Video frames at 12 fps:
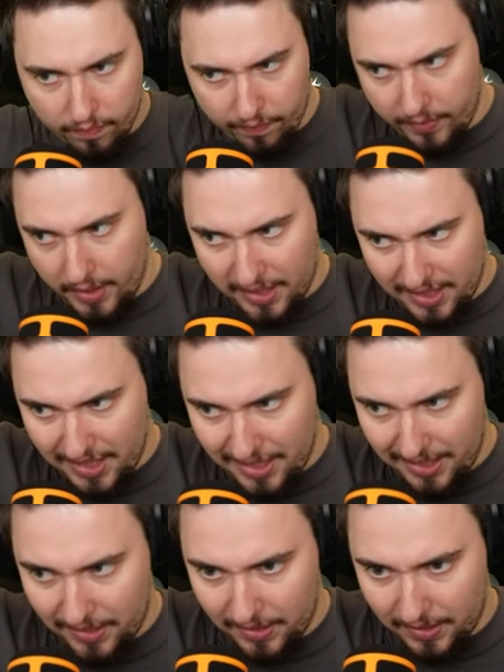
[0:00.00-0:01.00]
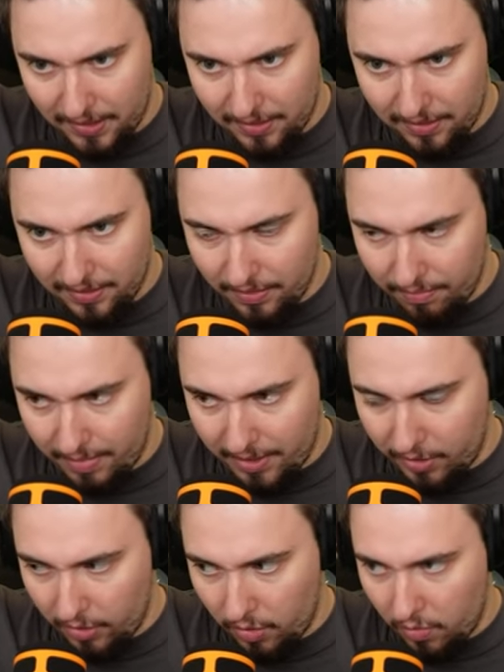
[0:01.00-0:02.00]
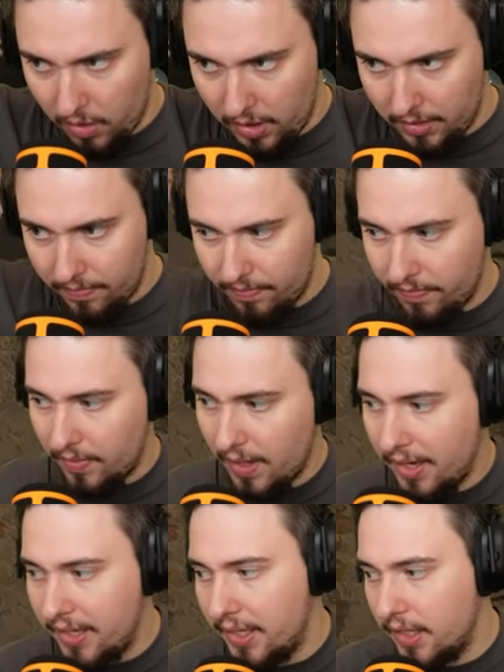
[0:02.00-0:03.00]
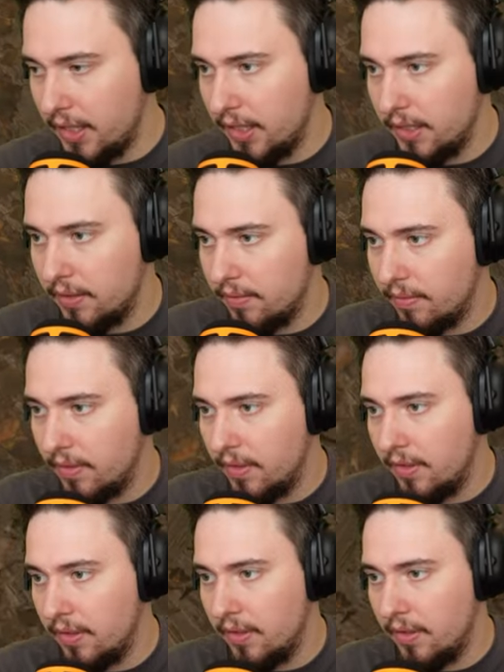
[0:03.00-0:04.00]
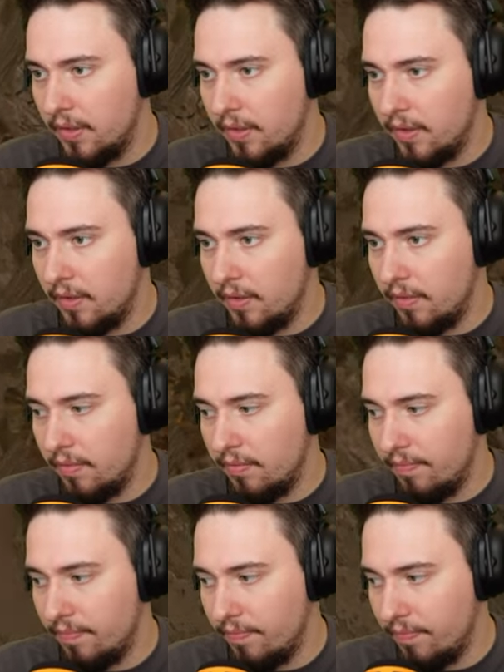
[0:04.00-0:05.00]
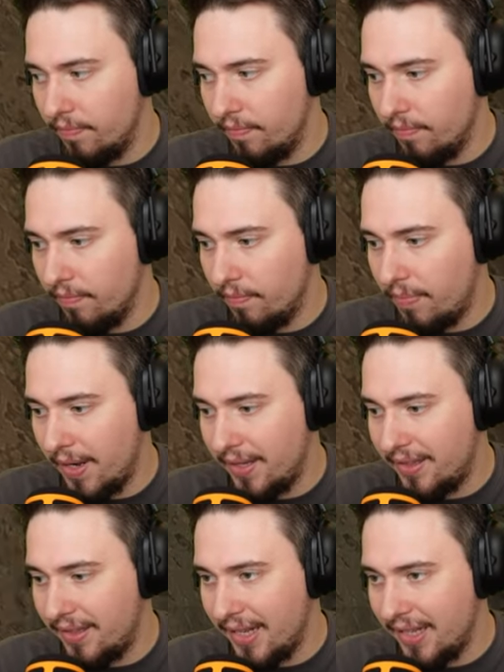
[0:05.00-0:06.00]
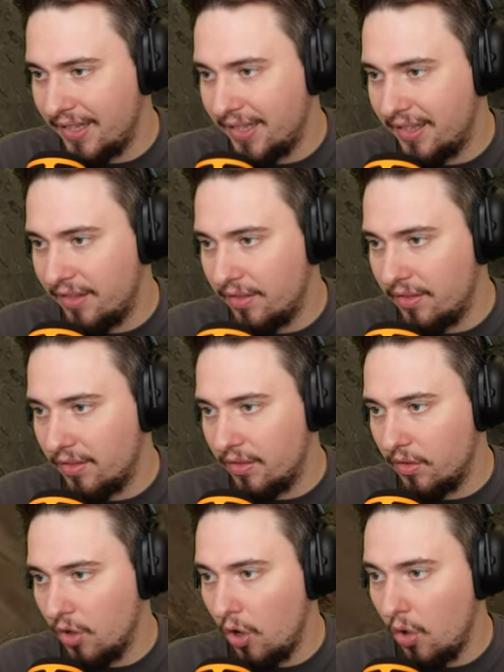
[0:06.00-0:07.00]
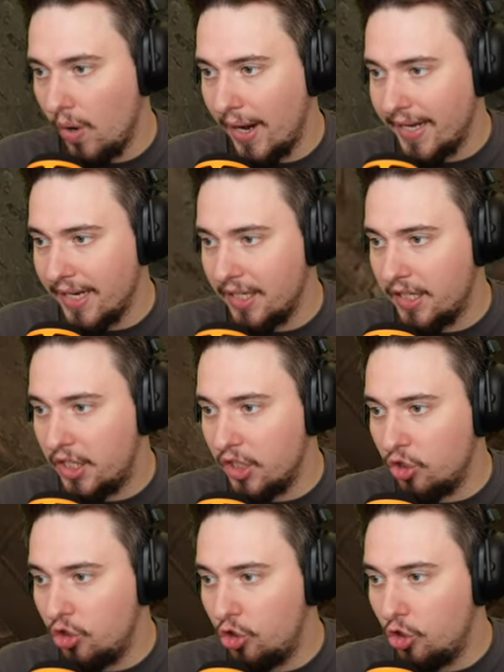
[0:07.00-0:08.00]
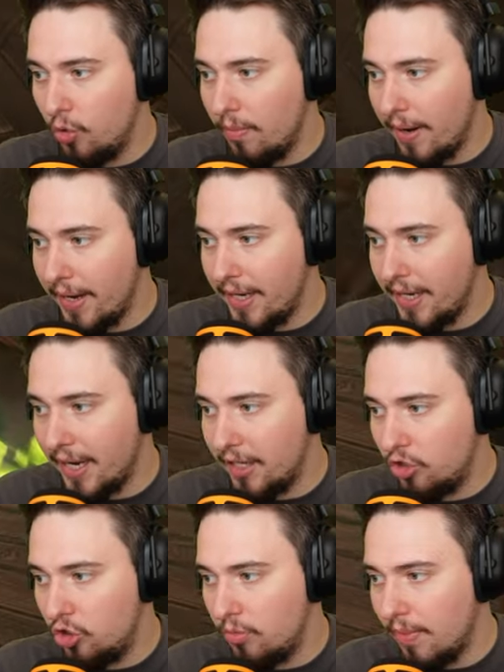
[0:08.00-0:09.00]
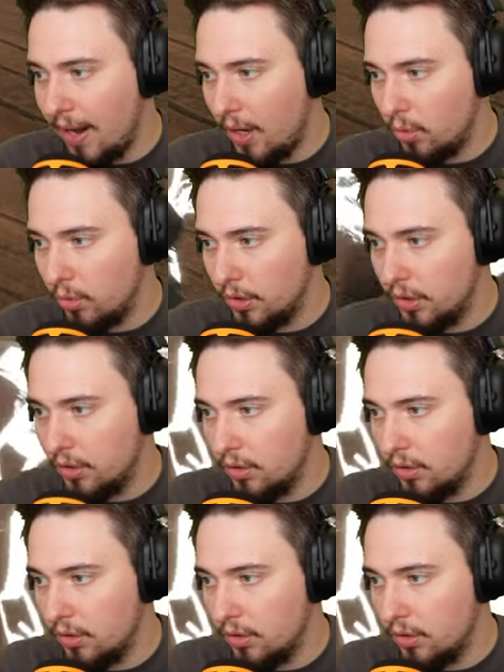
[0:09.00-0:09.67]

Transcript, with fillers: That's nice. But you know what? I need it. Thanks. Don't die. But do. that. You'll be back anyway. Oh, I can zoom in and zoom out.